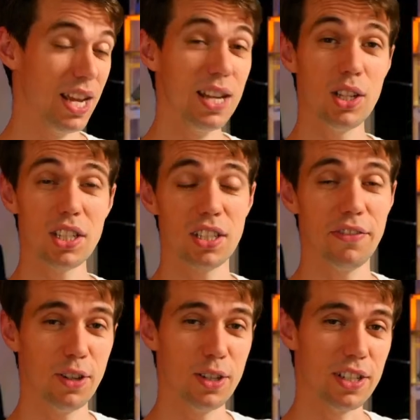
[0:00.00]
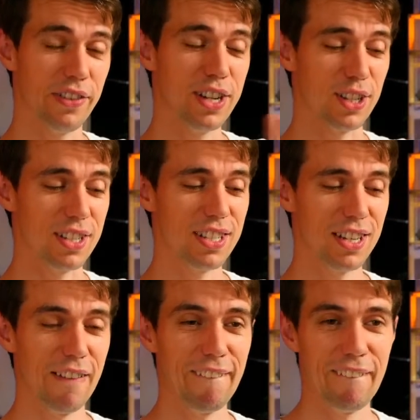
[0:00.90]
and also the first Avengers.
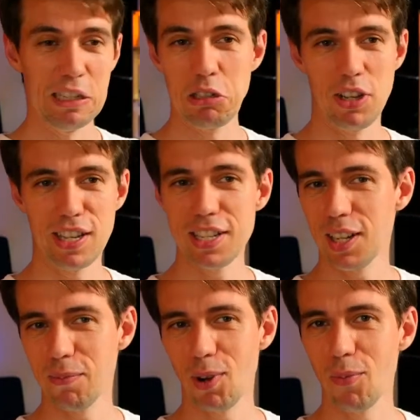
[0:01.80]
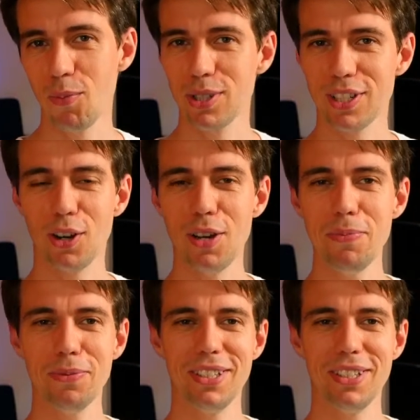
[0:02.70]
So I guess I'm almost caught up.